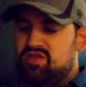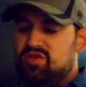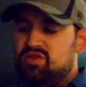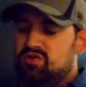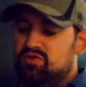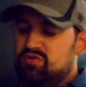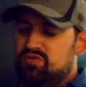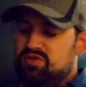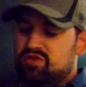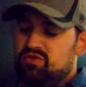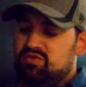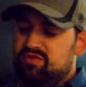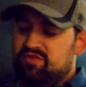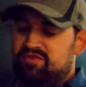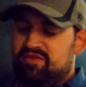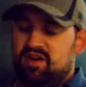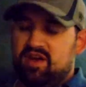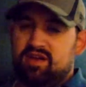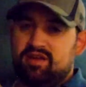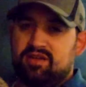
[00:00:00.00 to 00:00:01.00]
too
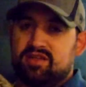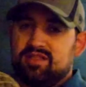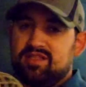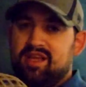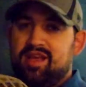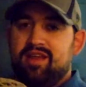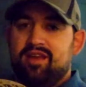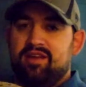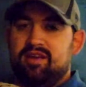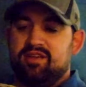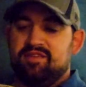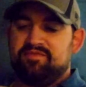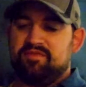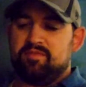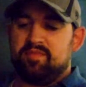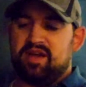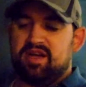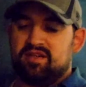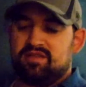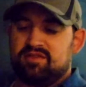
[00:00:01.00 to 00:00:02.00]
defined, because again, it is for
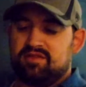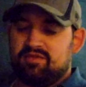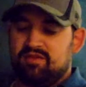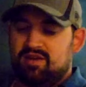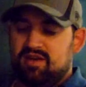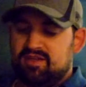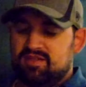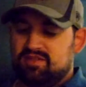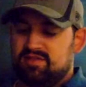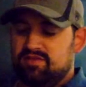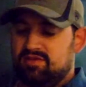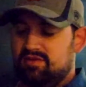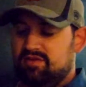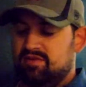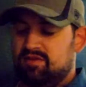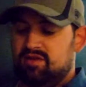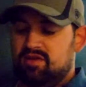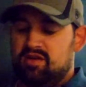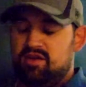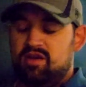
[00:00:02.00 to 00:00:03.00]
box lacrosse,
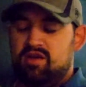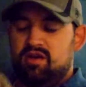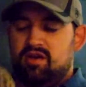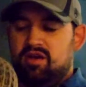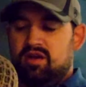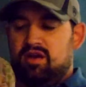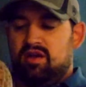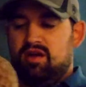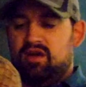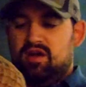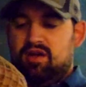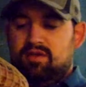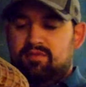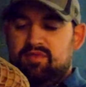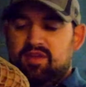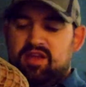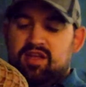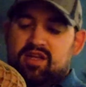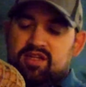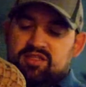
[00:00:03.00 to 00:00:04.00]
so
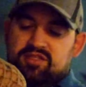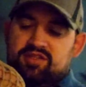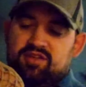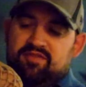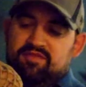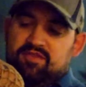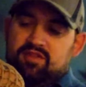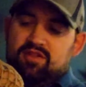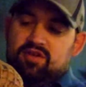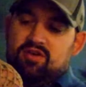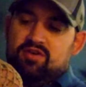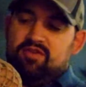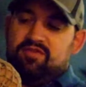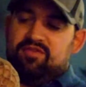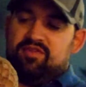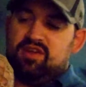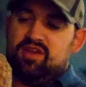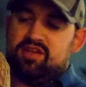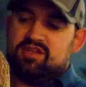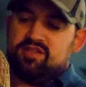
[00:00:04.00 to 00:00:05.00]
it can shift low
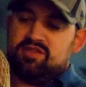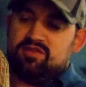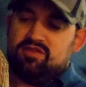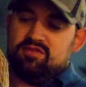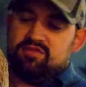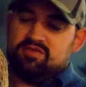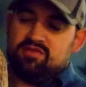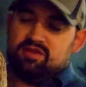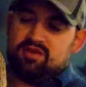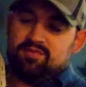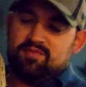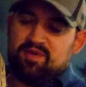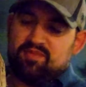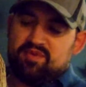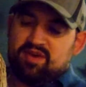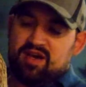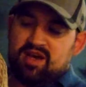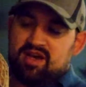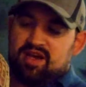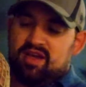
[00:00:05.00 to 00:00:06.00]
if it needs to, come
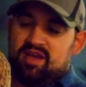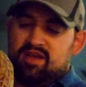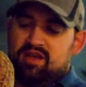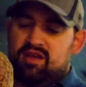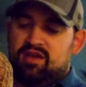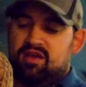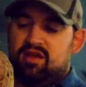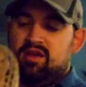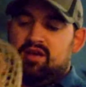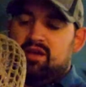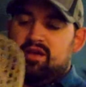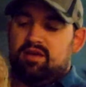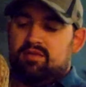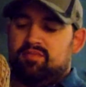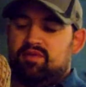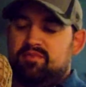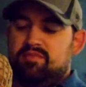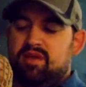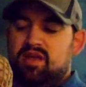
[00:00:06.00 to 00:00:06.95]
up high, but